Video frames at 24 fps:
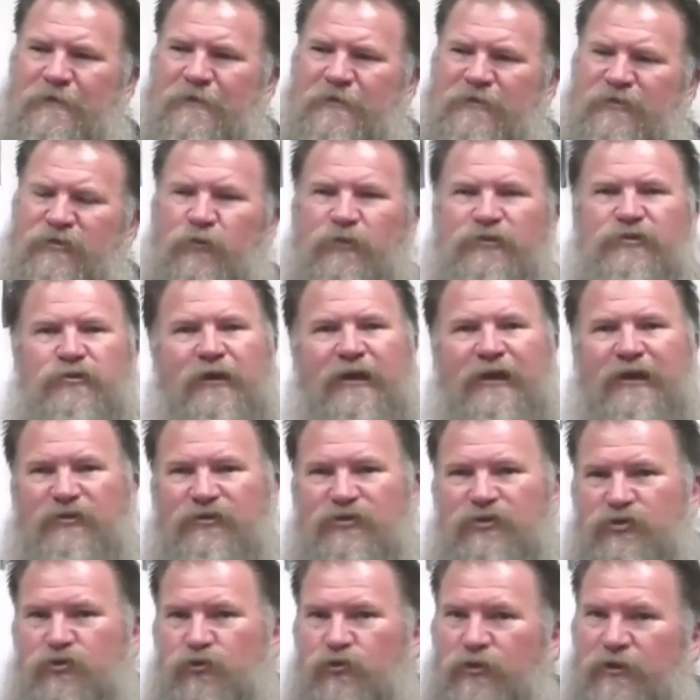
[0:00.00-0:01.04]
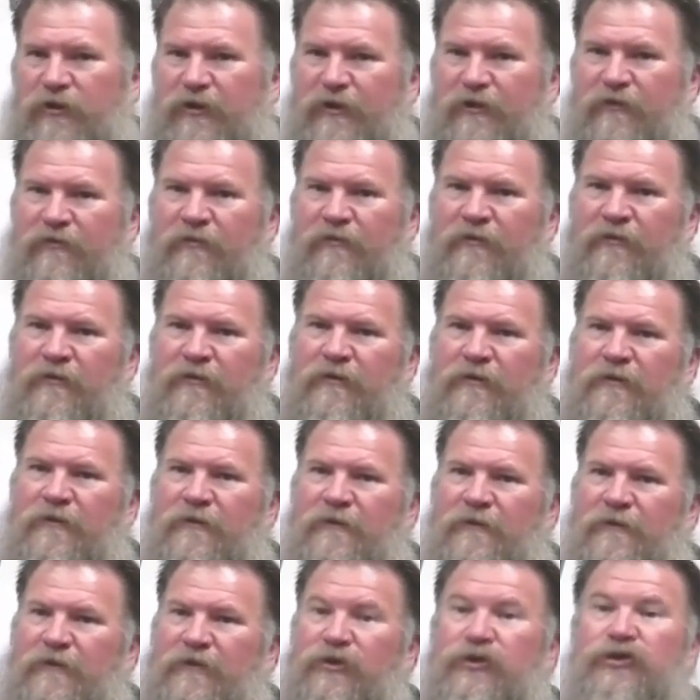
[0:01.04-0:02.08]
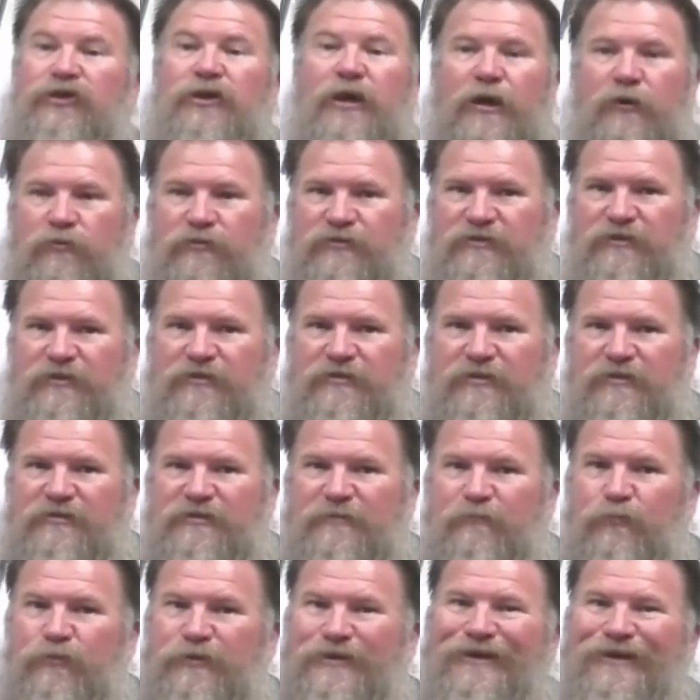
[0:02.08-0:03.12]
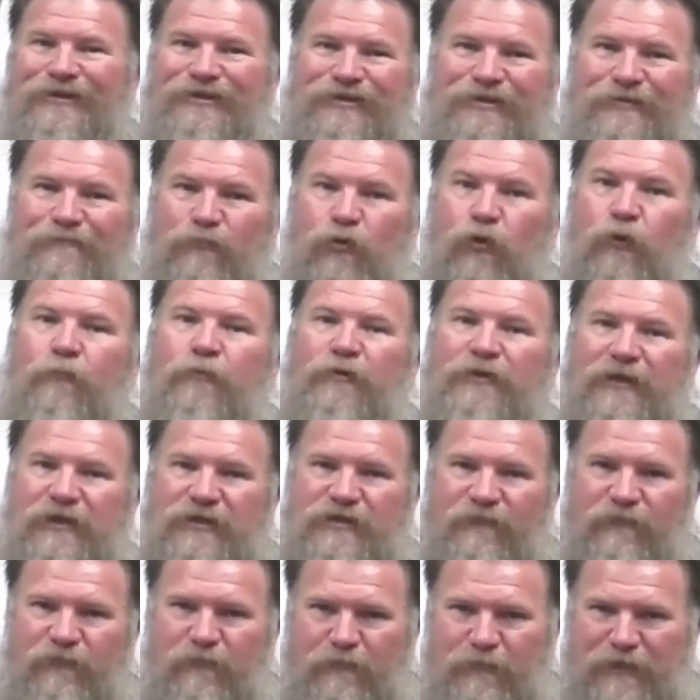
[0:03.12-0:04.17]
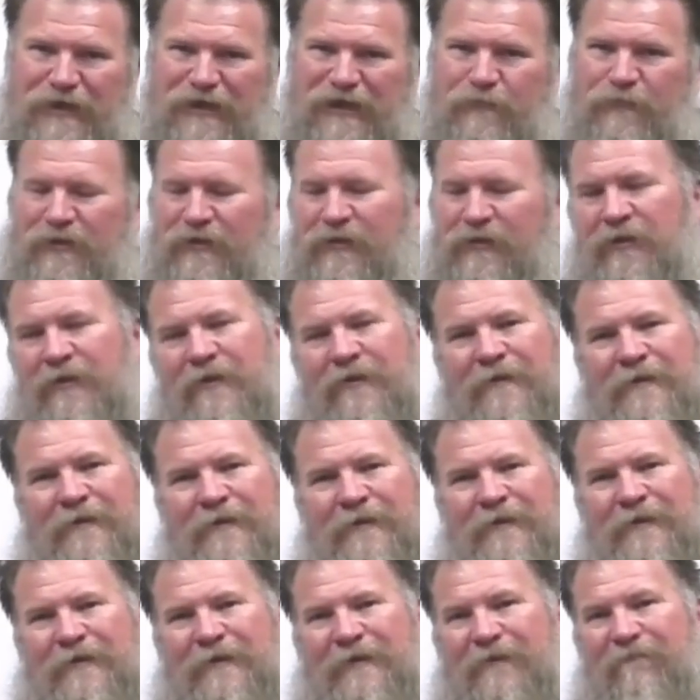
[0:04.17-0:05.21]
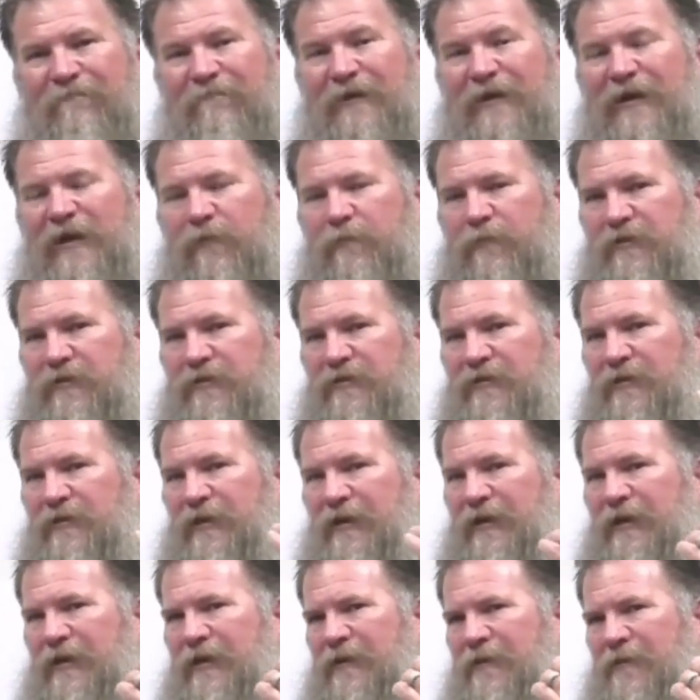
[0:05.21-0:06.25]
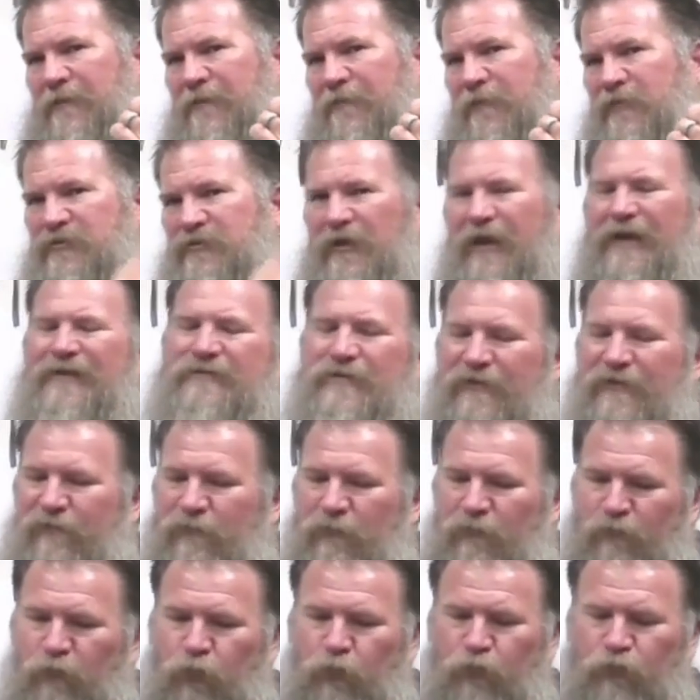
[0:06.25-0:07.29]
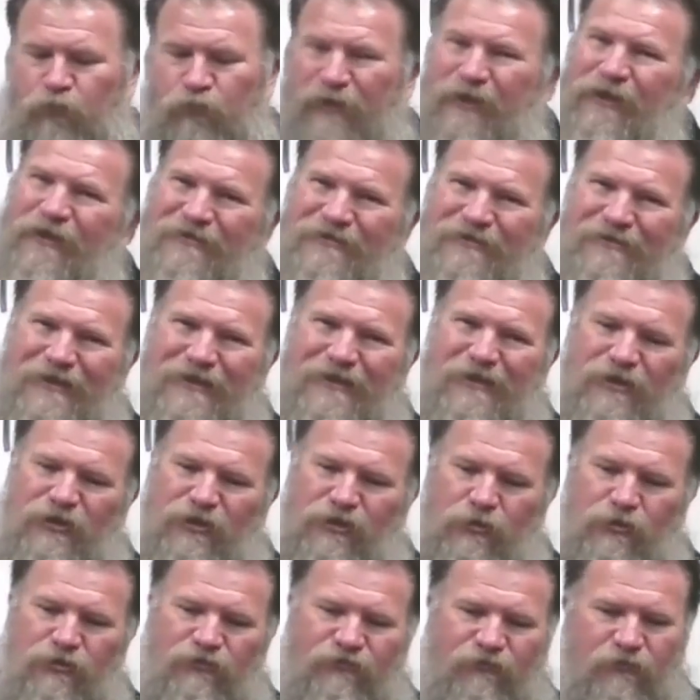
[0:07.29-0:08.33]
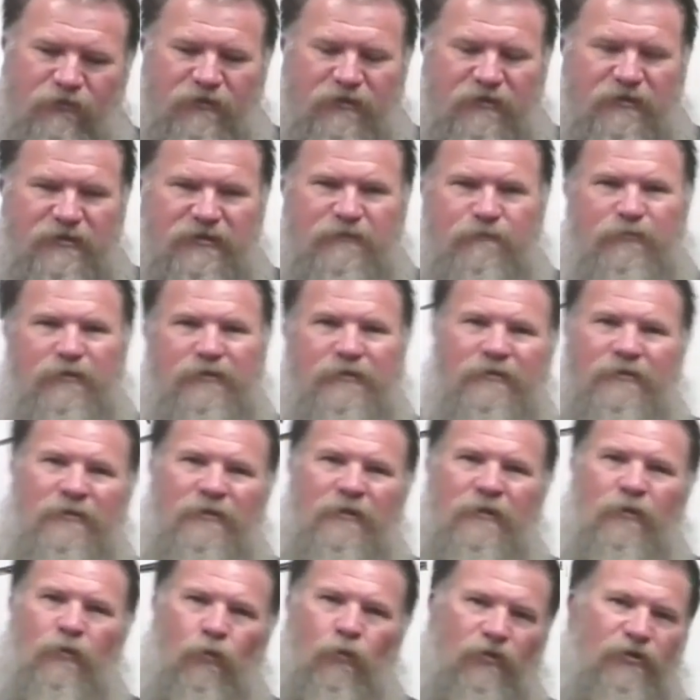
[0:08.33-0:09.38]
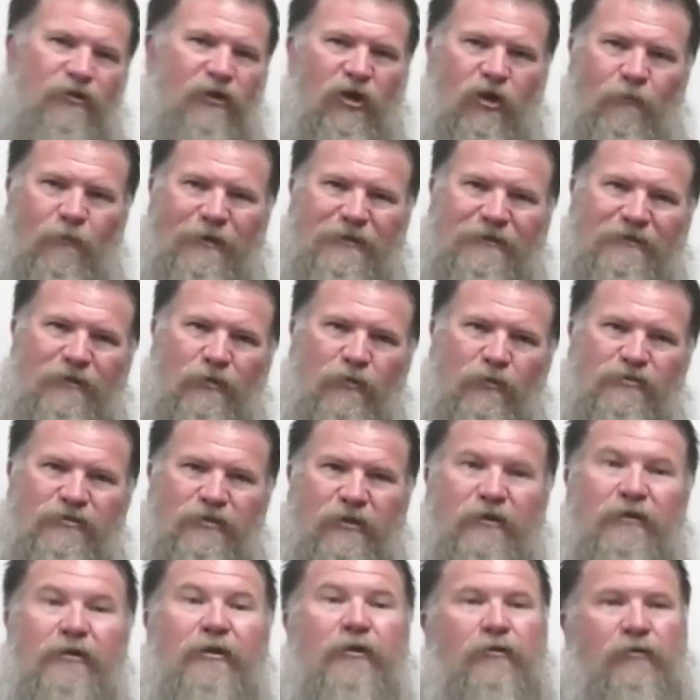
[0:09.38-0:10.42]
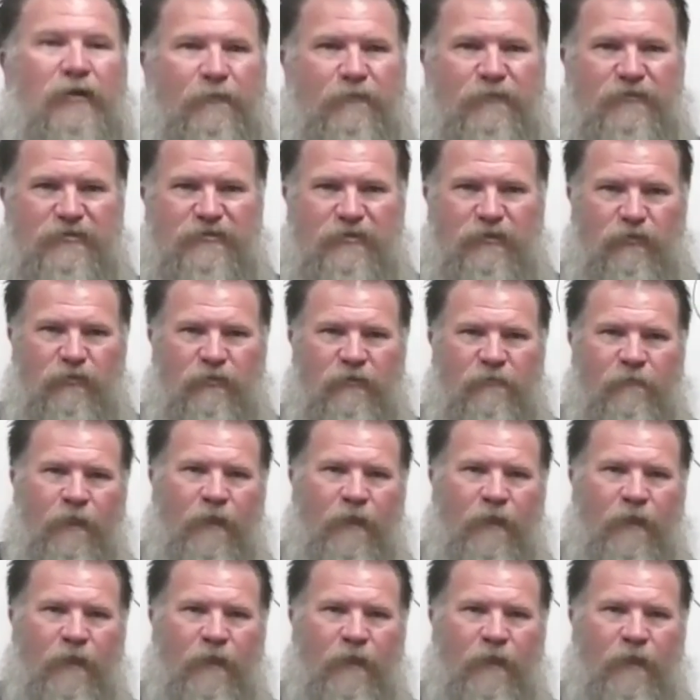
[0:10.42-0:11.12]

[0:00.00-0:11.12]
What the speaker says: So it's going to add strength, shock resistance, and protection, more protection environment. And there's lots of different things that they can use for this, but we'll talk about those on another episode.